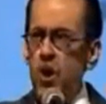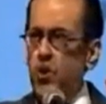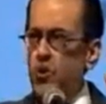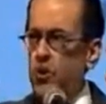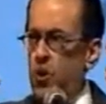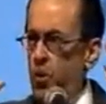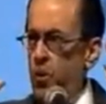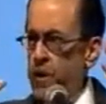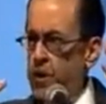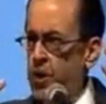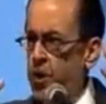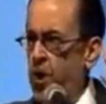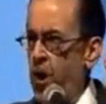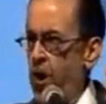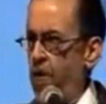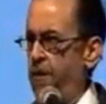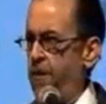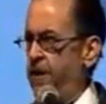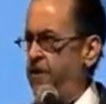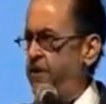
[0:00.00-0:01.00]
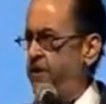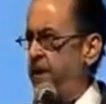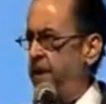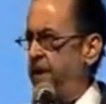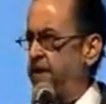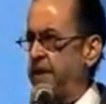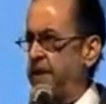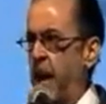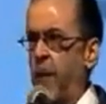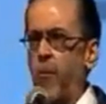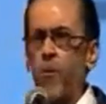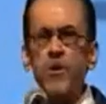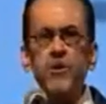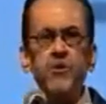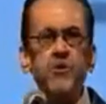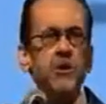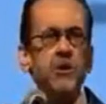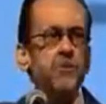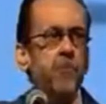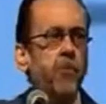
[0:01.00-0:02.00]
to encourage this, I wish
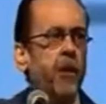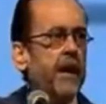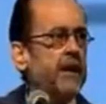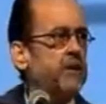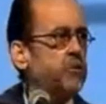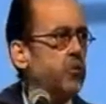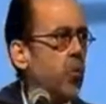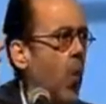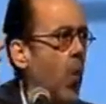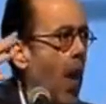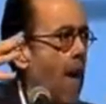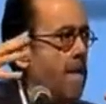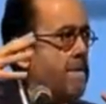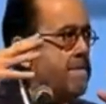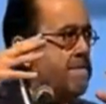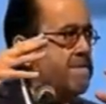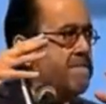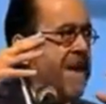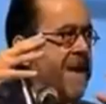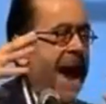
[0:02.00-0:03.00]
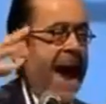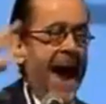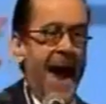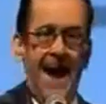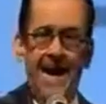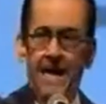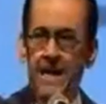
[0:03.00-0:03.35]
this place were packed.